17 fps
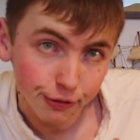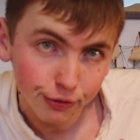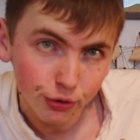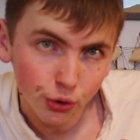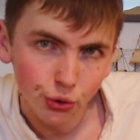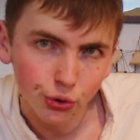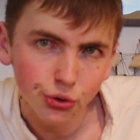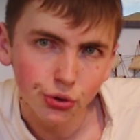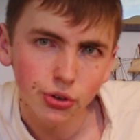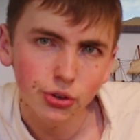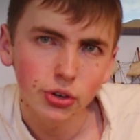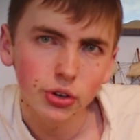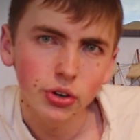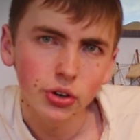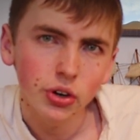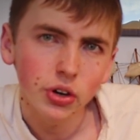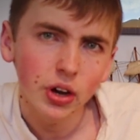a foot,
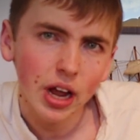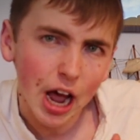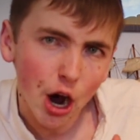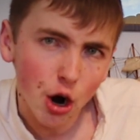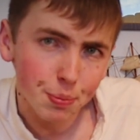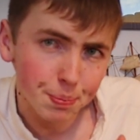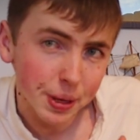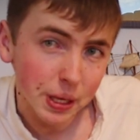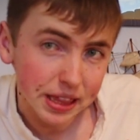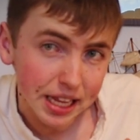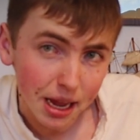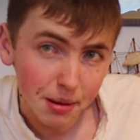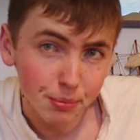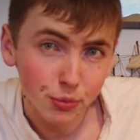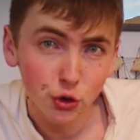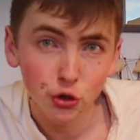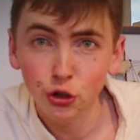helping
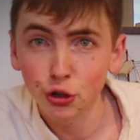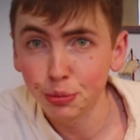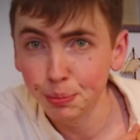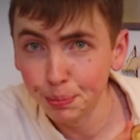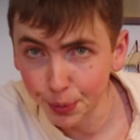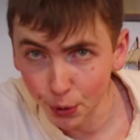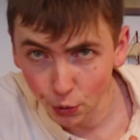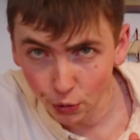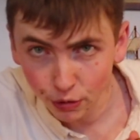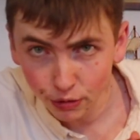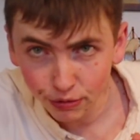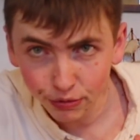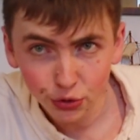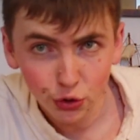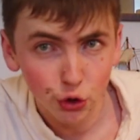them to move